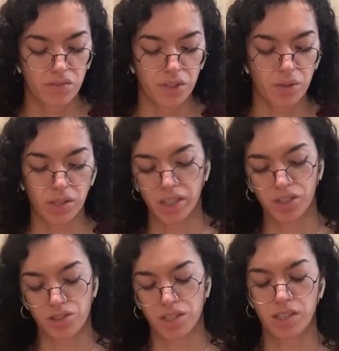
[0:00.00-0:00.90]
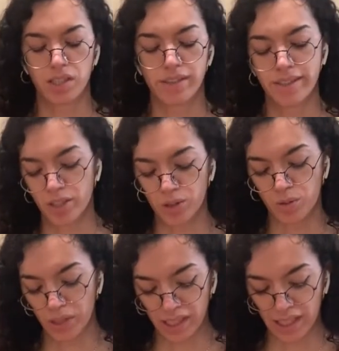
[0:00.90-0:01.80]
you are interested in
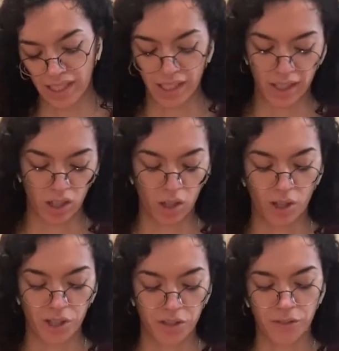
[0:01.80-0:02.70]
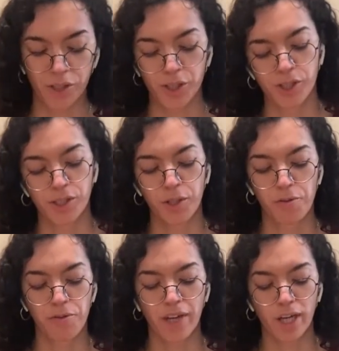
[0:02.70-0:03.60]
doing a longer version
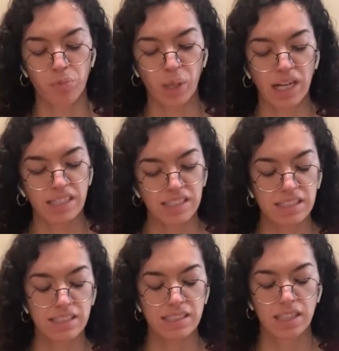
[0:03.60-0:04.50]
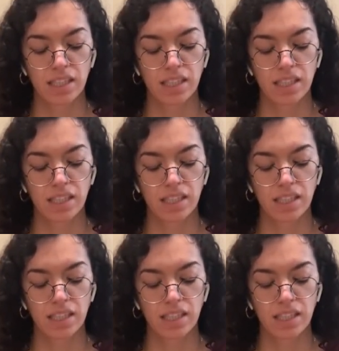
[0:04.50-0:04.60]
of that practice,